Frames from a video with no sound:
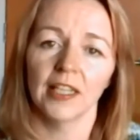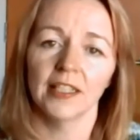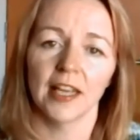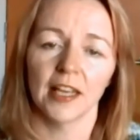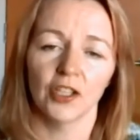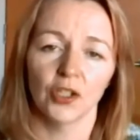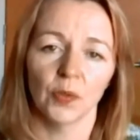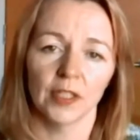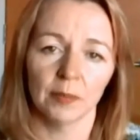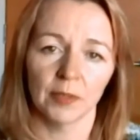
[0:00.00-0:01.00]
10 to
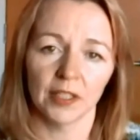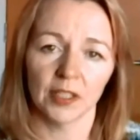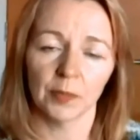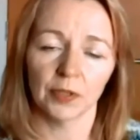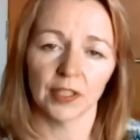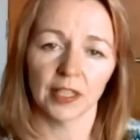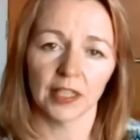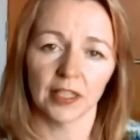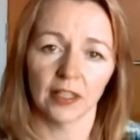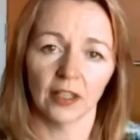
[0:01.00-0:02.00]
20 minutes per day